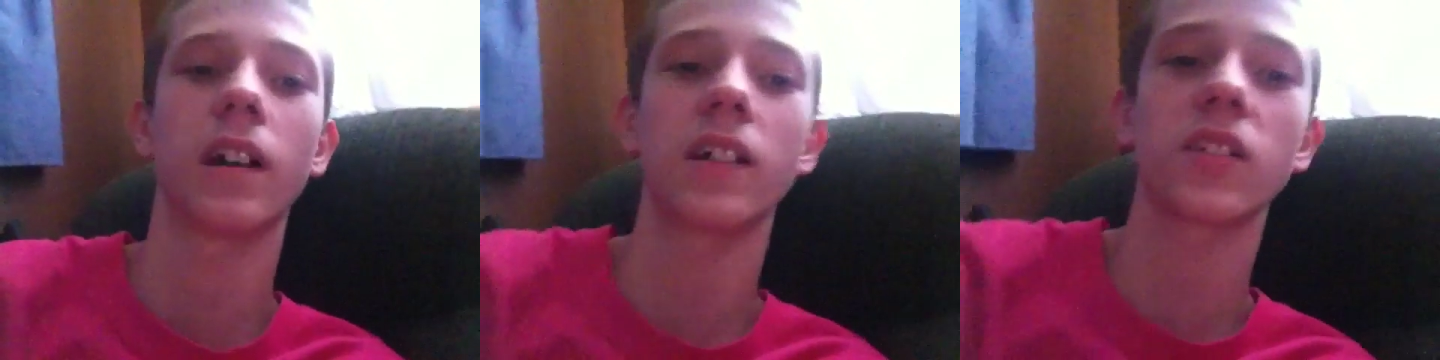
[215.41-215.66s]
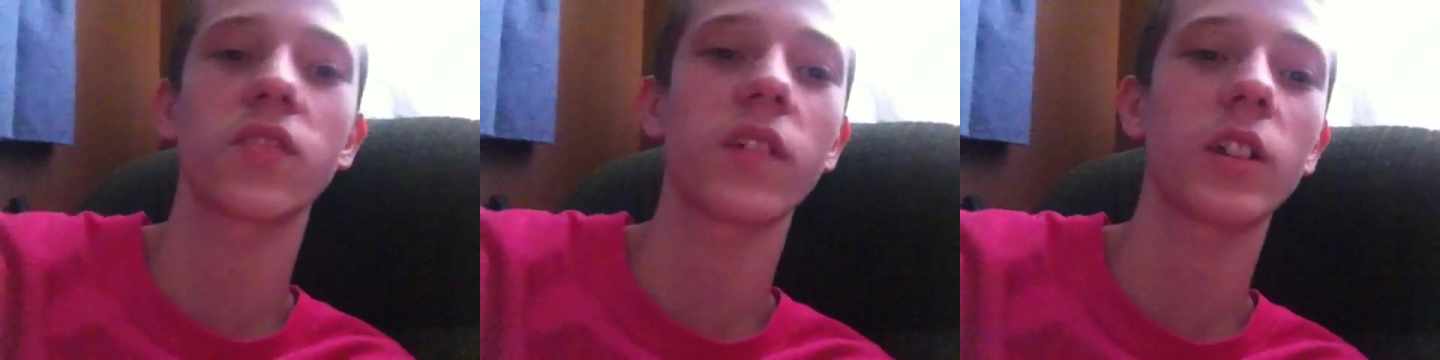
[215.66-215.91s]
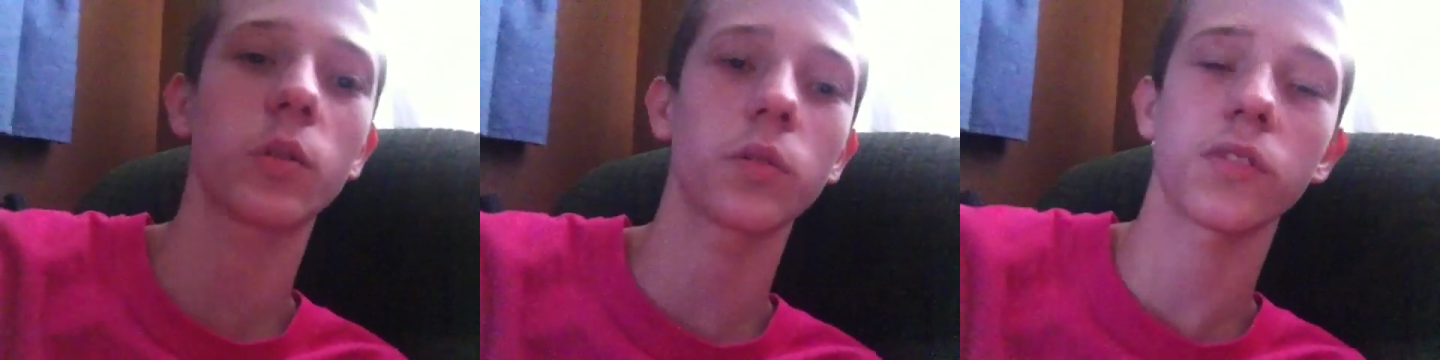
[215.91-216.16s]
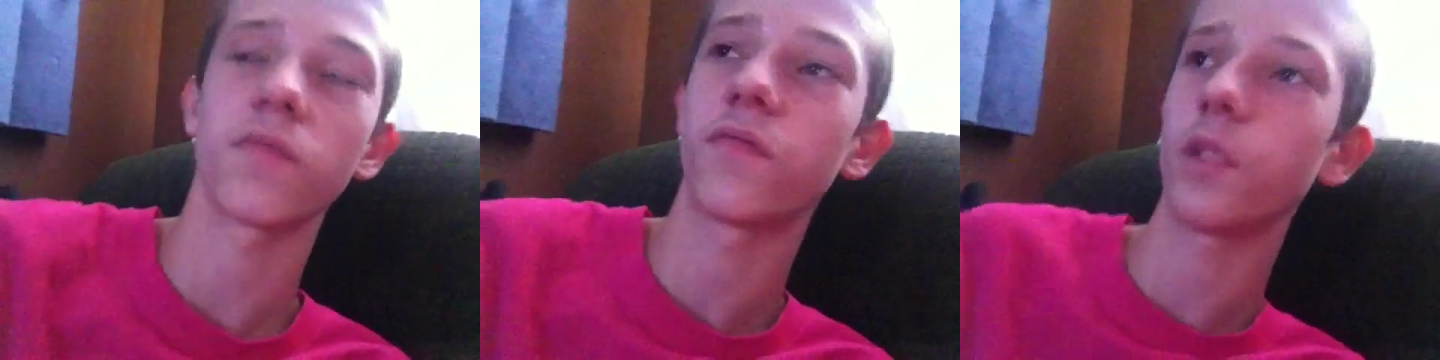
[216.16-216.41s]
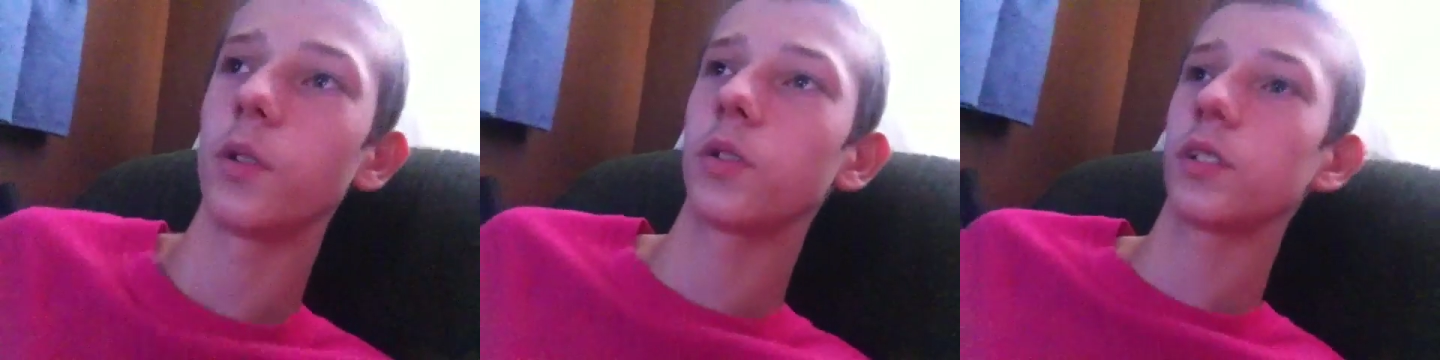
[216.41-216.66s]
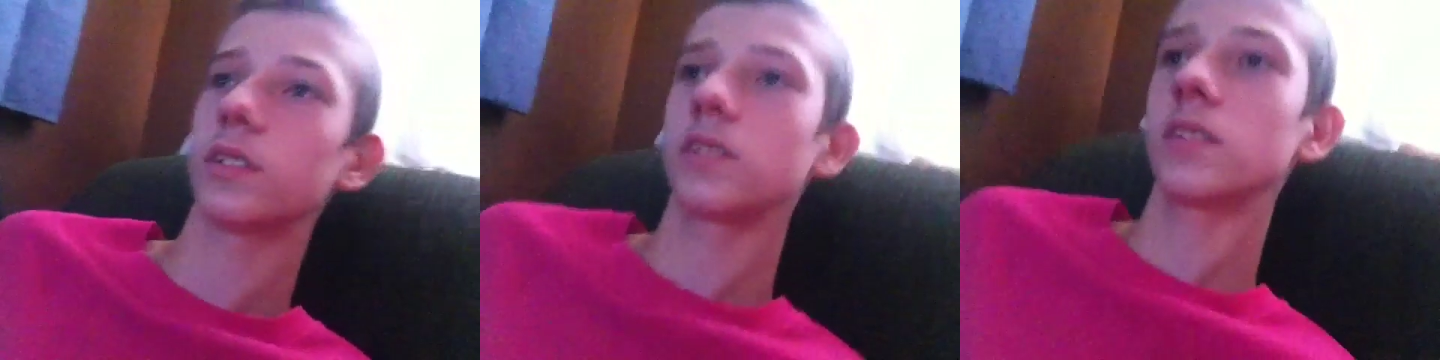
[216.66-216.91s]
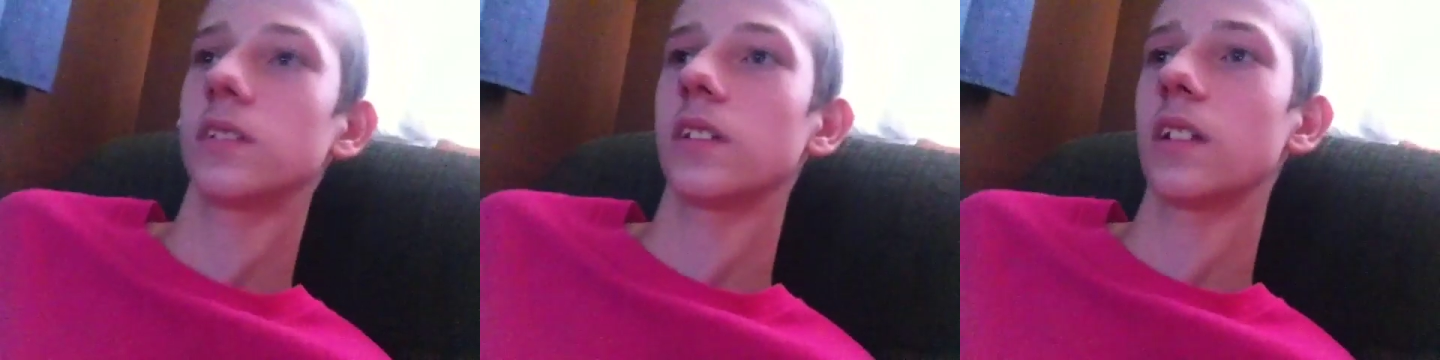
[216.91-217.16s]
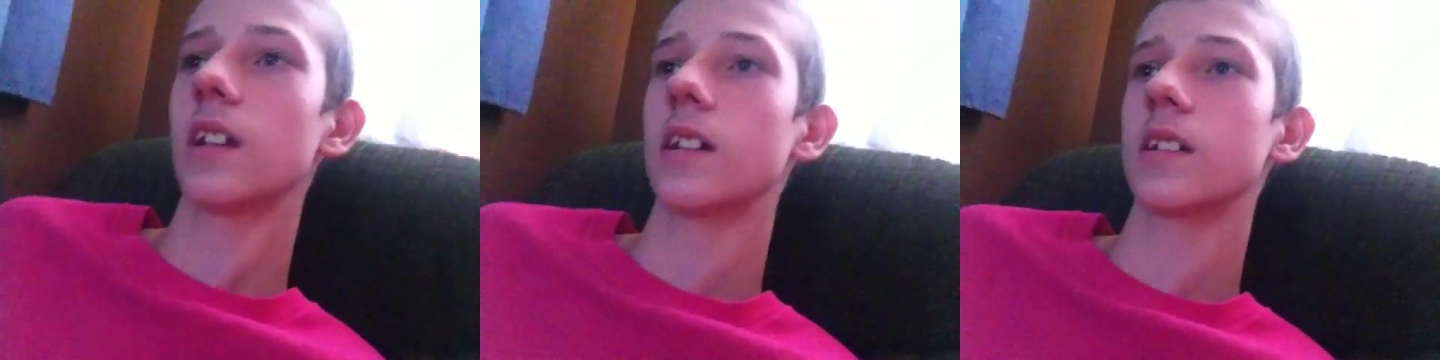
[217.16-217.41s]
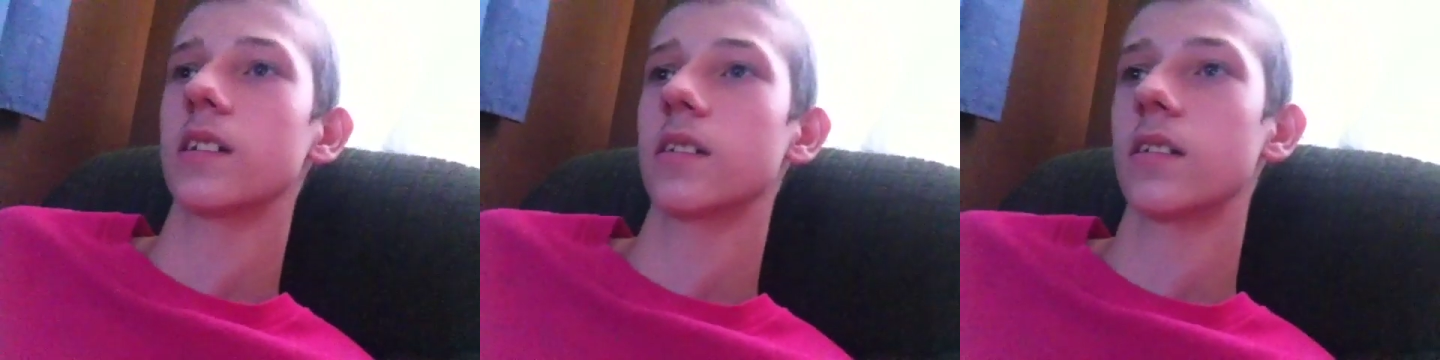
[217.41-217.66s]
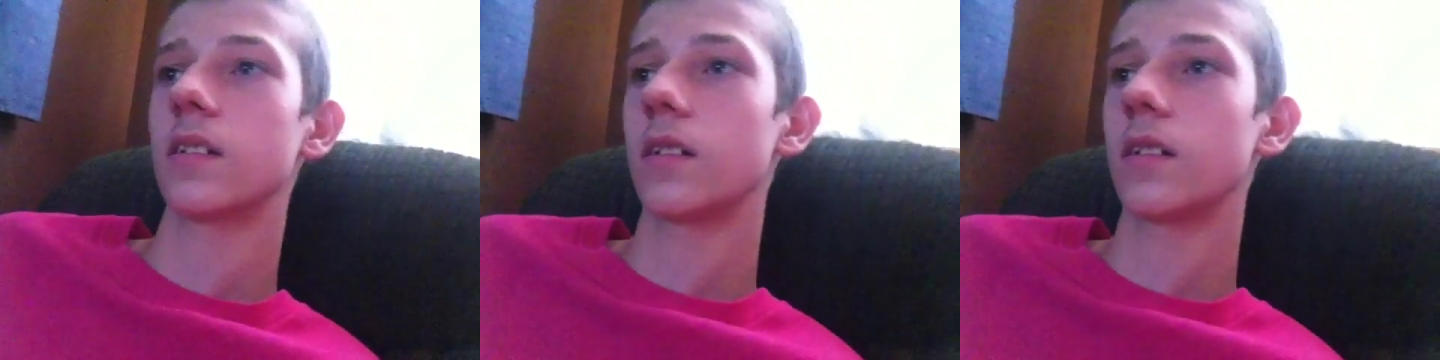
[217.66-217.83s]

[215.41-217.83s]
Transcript: I just finished with some fusion things.